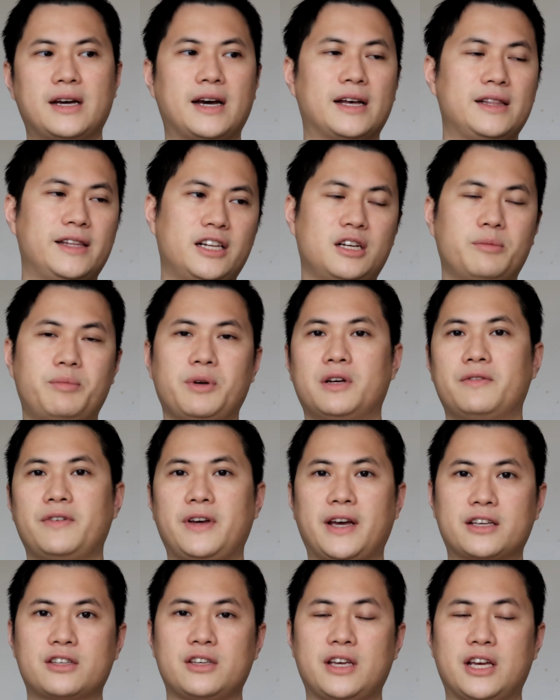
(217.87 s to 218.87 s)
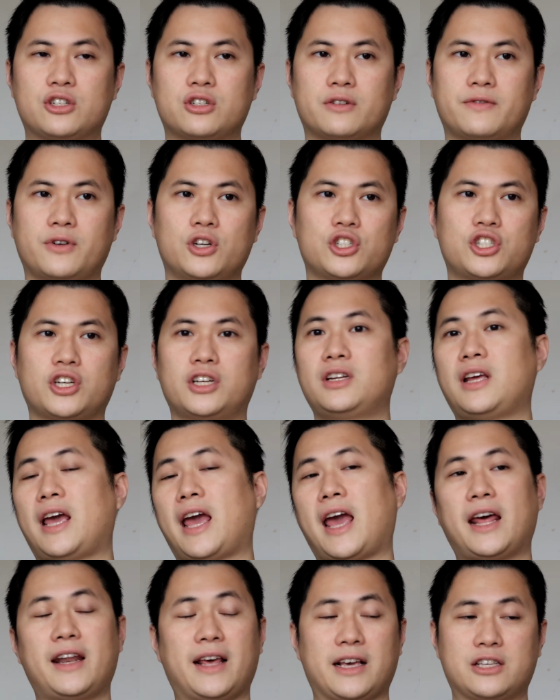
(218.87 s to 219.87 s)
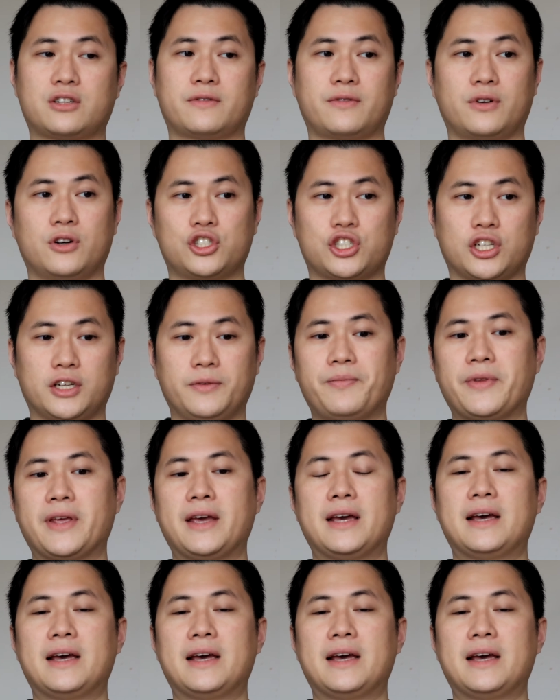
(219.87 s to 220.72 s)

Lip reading: a little bit of introversion and extroversion.